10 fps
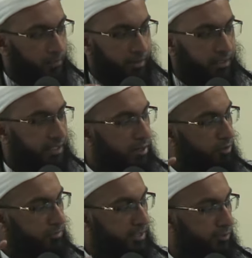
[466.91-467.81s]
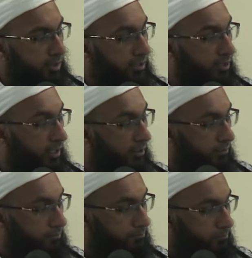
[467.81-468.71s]
Mankind was blessed with intellect.
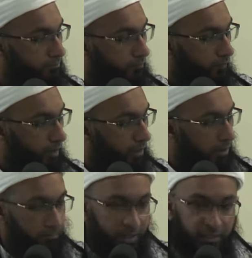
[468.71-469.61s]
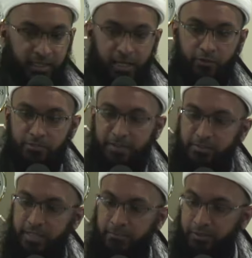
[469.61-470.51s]
Mankind was blessed
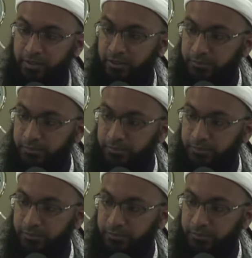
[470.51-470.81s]
with empathy.